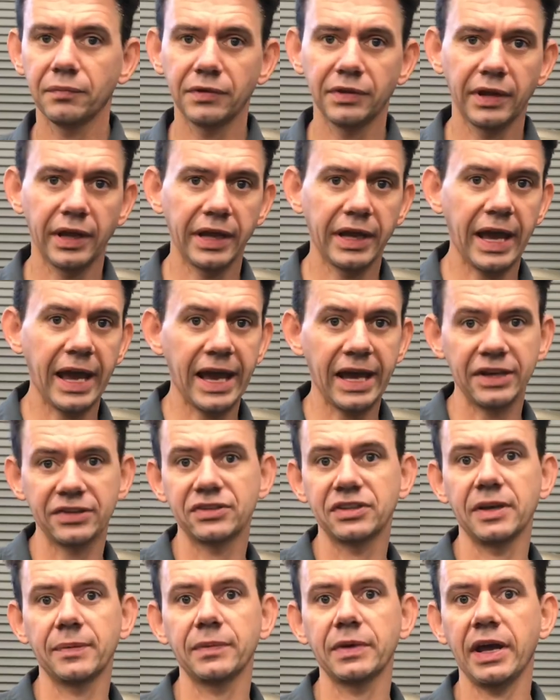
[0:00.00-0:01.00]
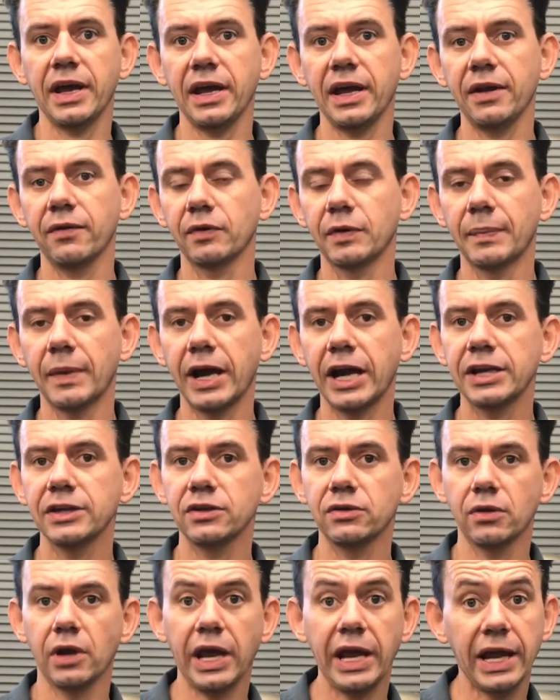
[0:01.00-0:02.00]
ask them to, remind
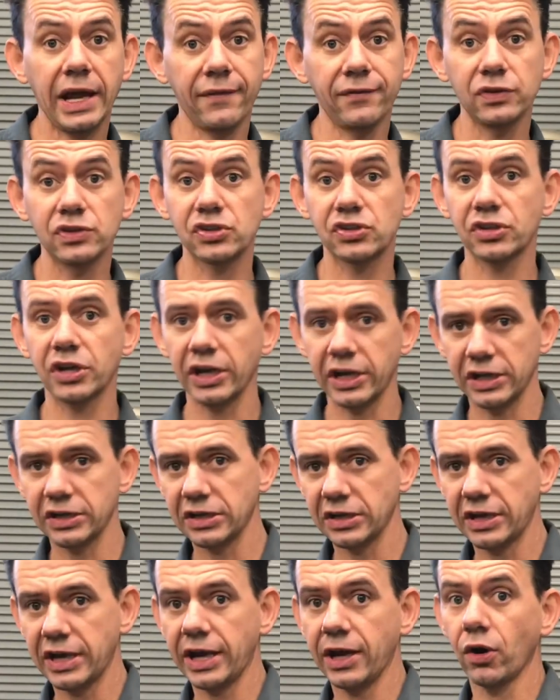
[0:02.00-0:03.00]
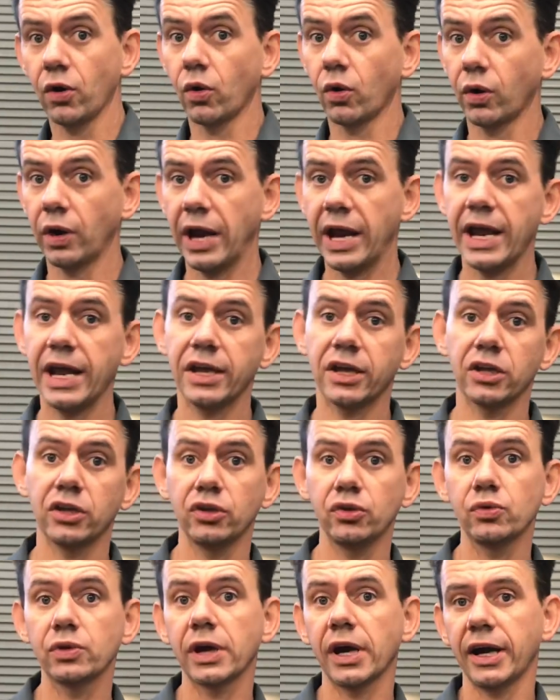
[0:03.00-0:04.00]
you, have you studied today? Or,
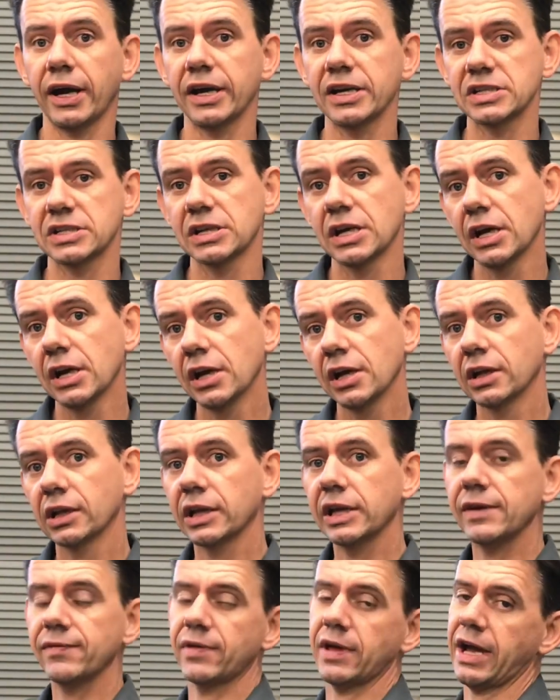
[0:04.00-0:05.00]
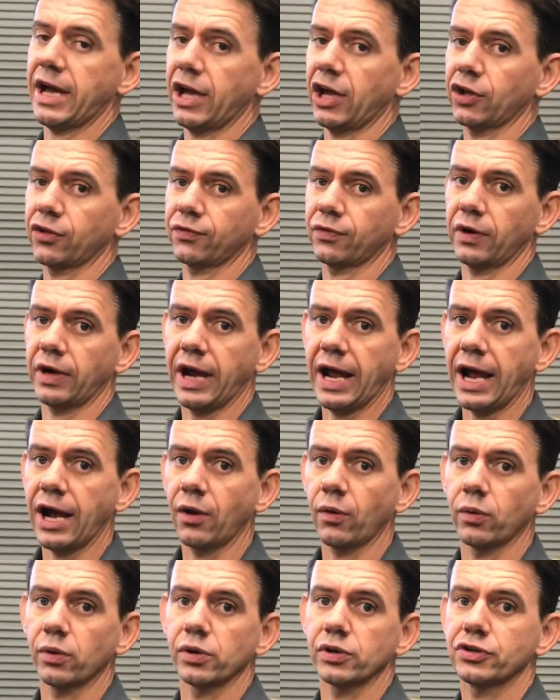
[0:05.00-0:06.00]
can you guys leave the house for an
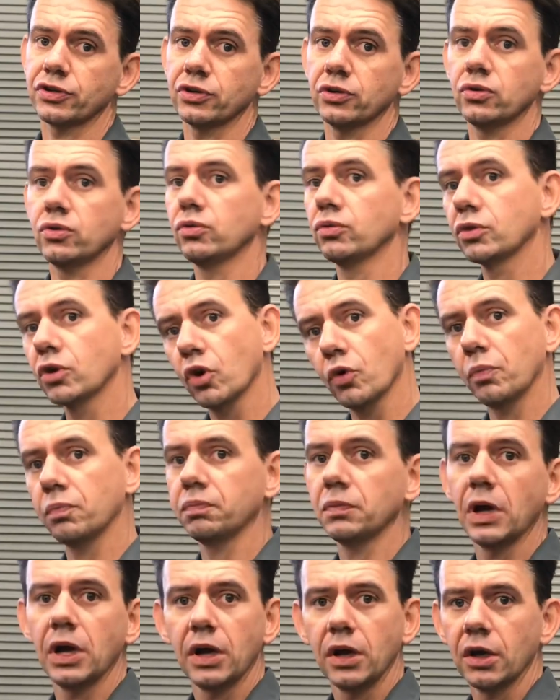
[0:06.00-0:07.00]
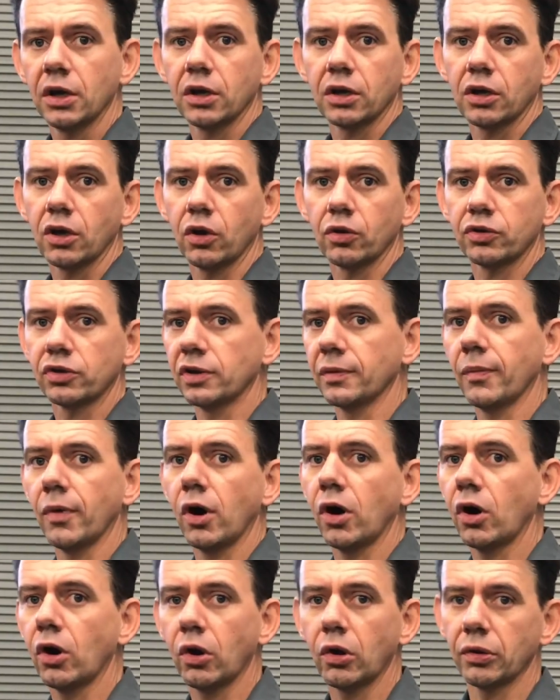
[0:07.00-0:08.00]
hour or two, go to the
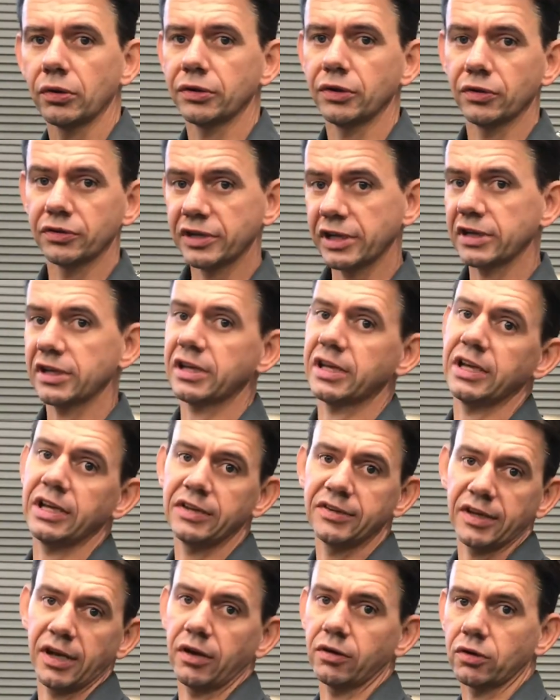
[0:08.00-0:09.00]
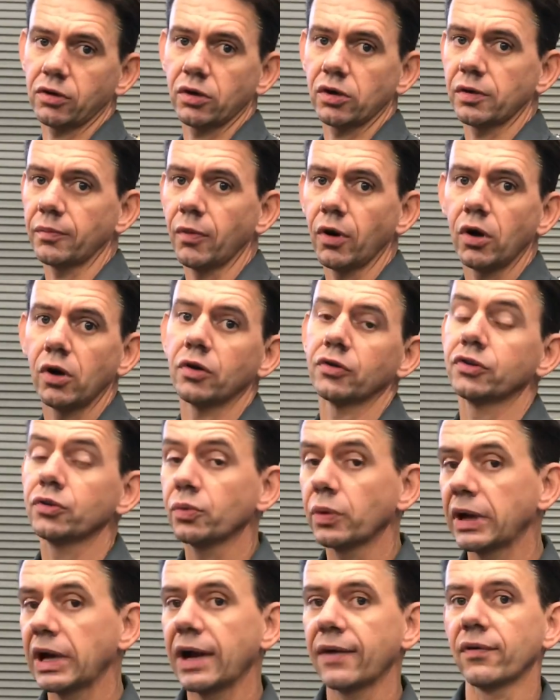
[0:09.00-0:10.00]
mall, take the kids out, go to the mall, do
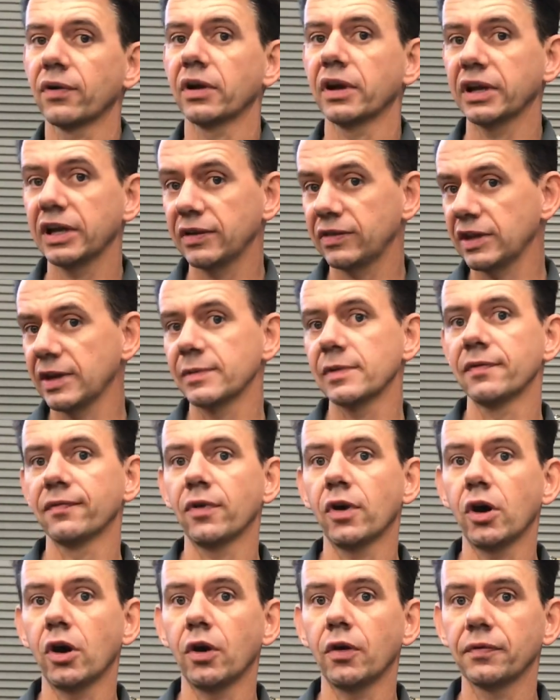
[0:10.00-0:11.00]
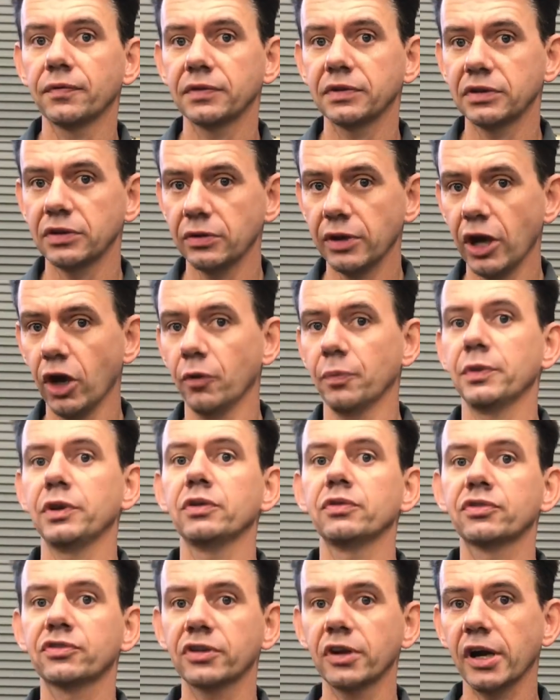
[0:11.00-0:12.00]
whatever, and get them involved to help
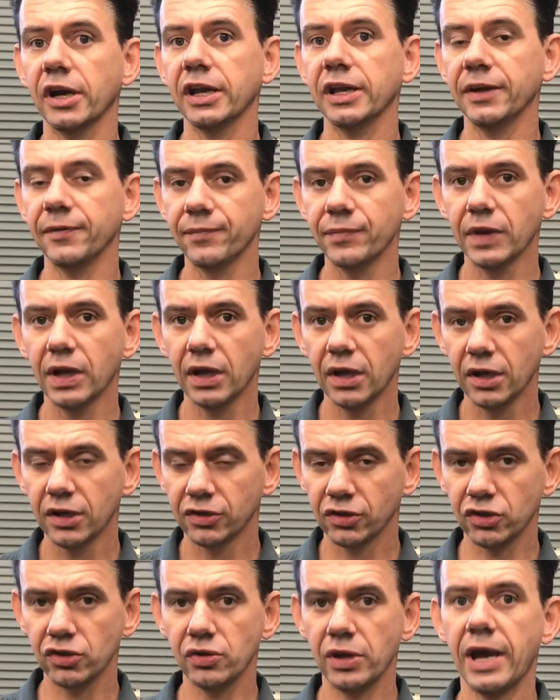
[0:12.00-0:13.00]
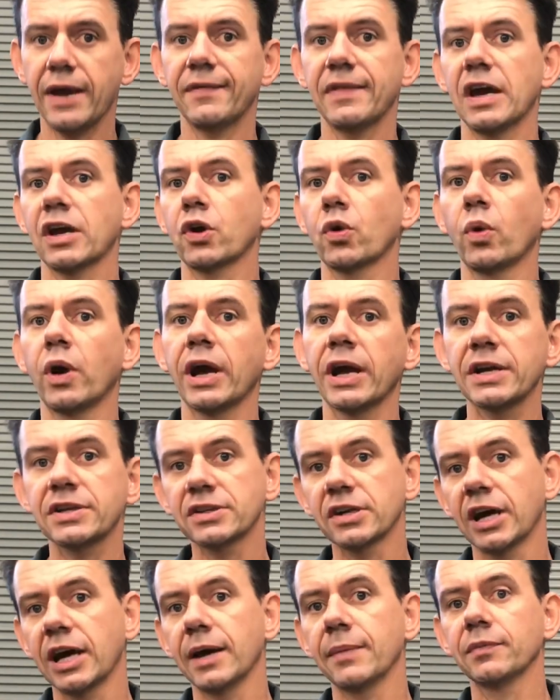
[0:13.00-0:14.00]
you study so you have that quiet
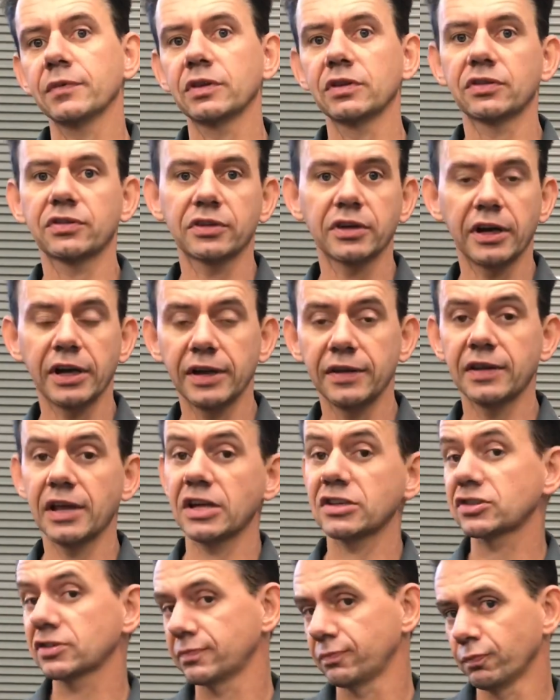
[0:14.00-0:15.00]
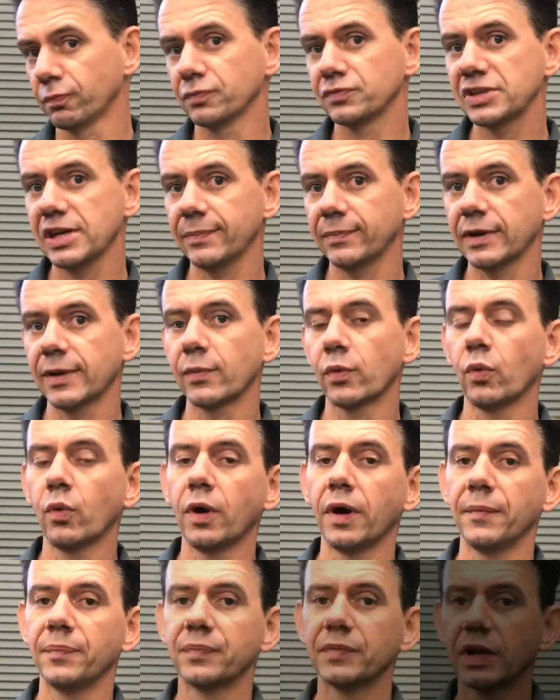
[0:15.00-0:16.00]
time to study. That's tip number
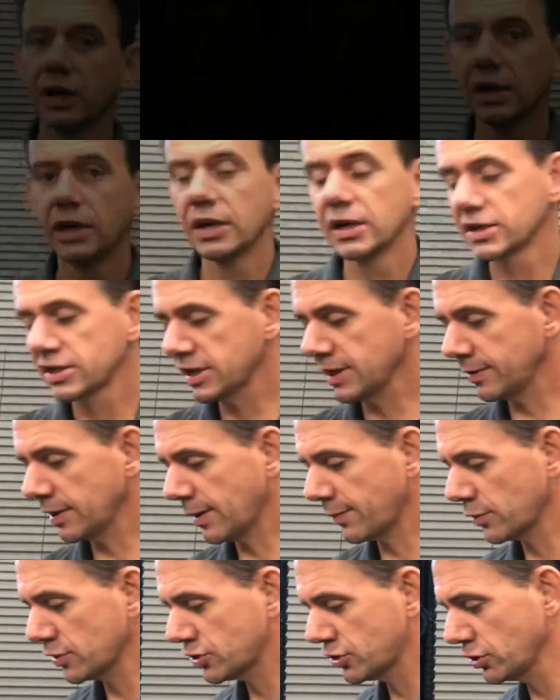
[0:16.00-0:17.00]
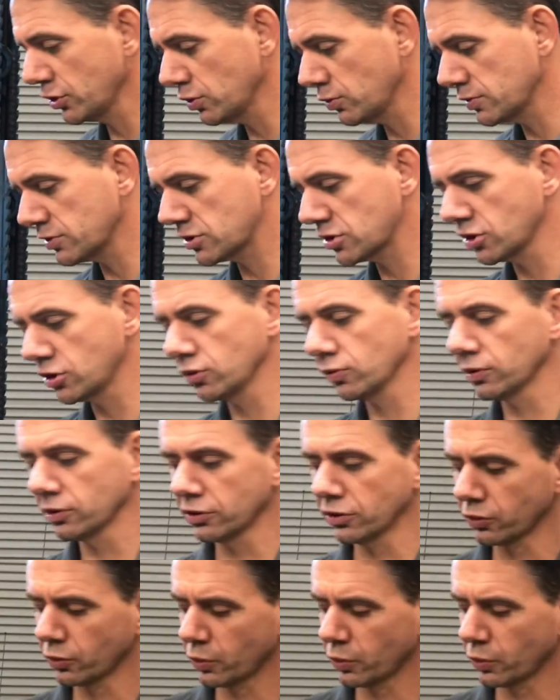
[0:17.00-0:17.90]
one. Tip number two is to do a little